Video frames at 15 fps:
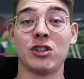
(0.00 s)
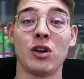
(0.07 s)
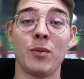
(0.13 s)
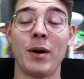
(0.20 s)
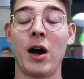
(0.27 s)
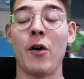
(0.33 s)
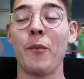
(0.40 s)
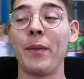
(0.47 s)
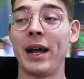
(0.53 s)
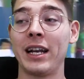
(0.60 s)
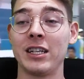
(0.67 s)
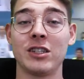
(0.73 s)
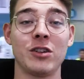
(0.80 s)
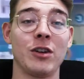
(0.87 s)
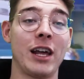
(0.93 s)
somehow
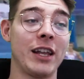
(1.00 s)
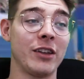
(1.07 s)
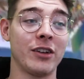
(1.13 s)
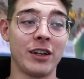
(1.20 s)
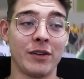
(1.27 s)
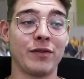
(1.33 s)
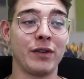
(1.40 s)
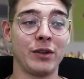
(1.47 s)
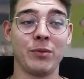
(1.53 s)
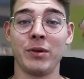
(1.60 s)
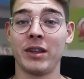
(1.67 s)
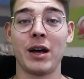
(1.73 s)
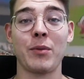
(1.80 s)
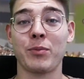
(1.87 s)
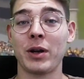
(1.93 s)
manage to land on their feet
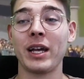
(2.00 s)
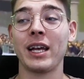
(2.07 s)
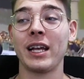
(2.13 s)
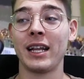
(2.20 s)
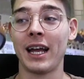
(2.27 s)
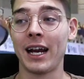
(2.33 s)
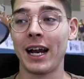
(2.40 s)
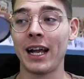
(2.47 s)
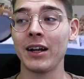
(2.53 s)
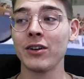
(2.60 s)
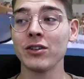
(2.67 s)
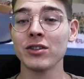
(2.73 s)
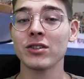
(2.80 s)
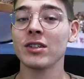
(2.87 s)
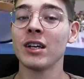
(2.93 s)
without breaking their
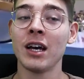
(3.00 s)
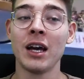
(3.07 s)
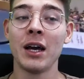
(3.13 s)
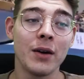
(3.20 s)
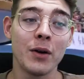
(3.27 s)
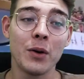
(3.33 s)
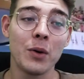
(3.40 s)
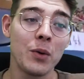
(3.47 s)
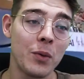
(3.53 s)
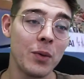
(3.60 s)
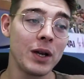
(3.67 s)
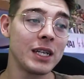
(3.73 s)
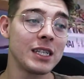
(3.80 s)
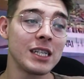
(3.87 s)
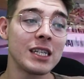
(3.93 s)
ankles,
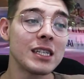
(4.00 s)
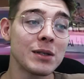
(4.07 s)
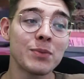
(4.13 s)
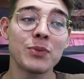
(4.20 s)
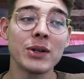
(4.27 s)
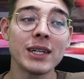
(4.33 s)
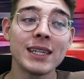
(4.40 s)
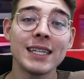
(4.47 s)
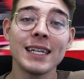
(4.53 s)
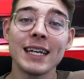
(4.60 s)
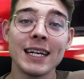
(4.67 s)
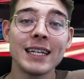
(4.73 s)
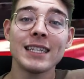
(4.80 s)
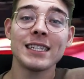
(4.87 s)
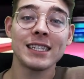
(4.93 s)
which is pretty
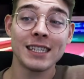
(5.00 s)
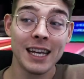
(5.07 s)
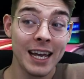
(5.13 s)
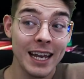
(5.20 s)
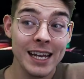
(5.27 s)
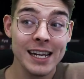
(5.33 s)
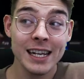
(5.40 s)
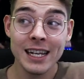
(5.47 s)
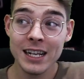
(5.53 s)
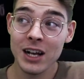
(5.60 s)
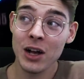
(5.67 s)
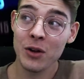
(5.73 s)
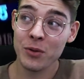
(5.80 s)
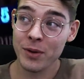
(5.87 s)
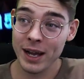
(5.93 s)
insane
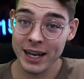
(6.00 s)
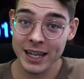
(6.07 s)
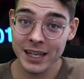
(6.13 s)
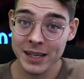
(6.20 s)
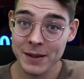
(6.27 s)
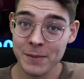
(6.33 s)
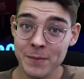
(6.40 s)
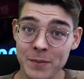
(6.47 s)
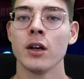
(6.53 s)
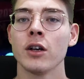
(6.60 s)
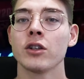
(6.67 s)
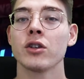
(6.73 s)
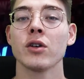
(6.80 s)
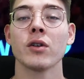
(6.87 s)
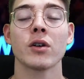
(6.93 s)
already.
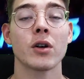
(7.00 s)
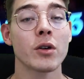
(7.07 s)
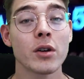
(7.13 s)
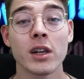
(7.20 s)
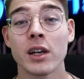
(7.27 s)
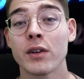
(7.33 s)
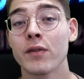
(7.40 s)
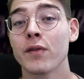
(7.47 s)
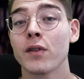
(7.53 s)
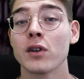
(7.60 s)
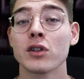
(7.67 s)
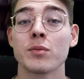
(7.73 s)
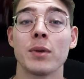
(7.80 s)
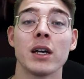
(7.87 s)
So currently in first